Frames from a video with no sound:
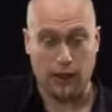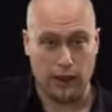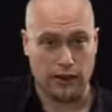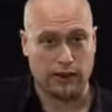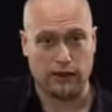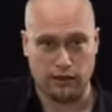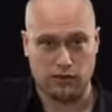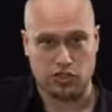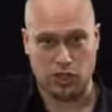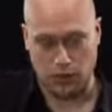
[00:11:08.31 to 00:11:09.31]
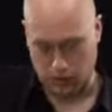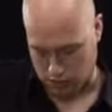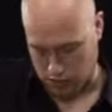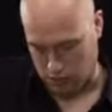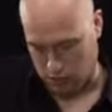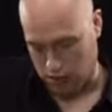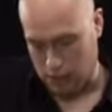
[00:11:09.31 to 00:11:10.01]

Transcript: and so on. So